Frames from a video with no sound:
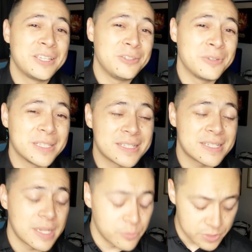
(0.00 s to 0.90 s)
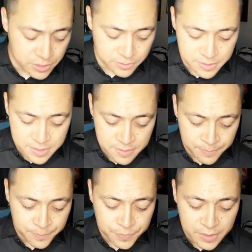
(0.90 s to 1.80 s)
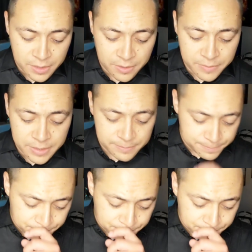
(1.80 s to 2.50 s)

you get the same results. All right.